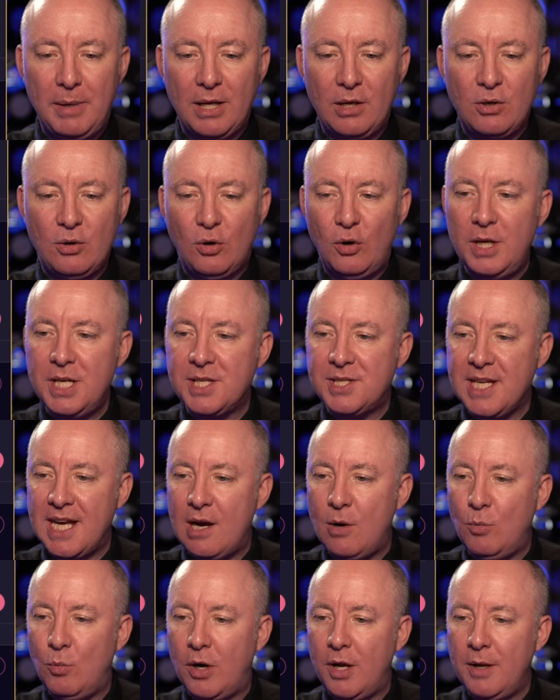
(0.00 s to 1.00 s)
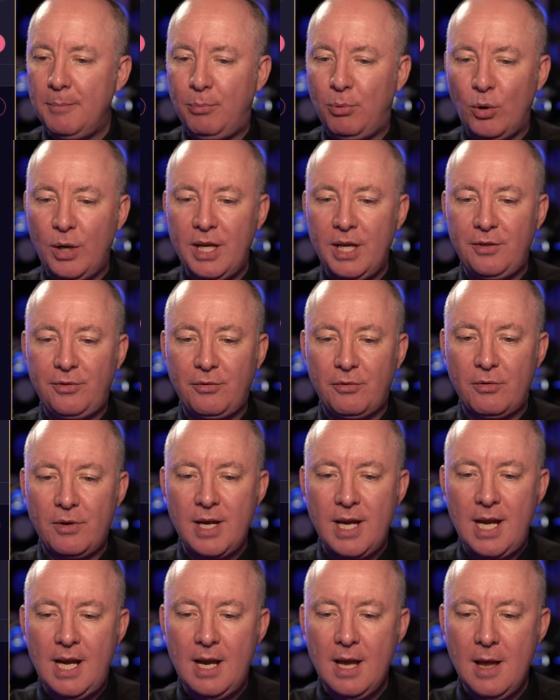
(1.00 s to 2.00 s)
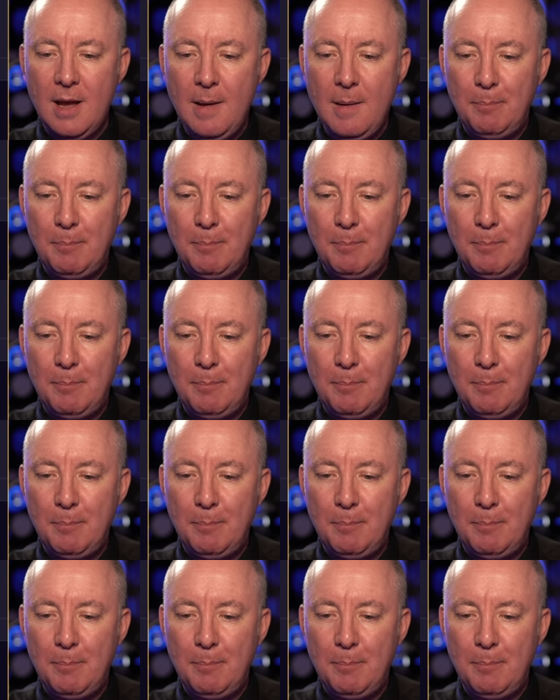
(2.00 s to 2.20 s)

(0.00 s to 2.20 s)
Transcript: Bitcoin is down 1.3.